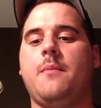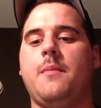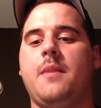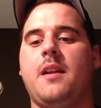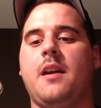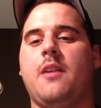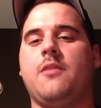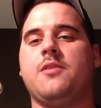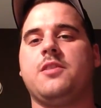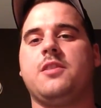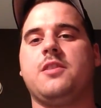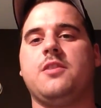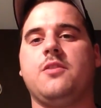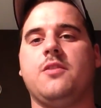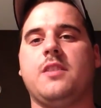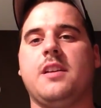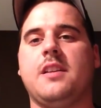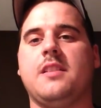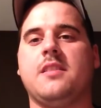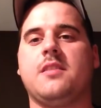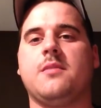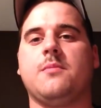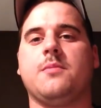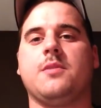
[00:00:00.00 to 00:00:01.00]
but I was still
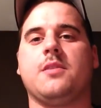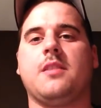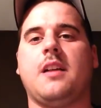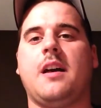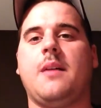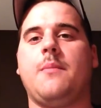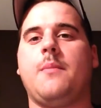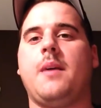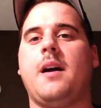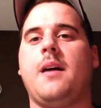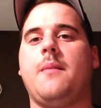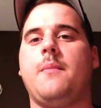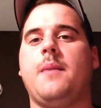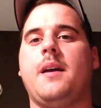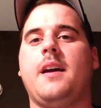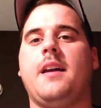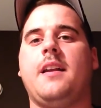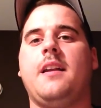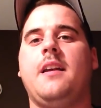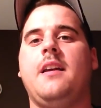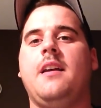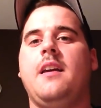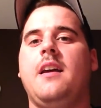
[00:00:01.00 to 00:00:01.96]
getting some slide bite in my hand.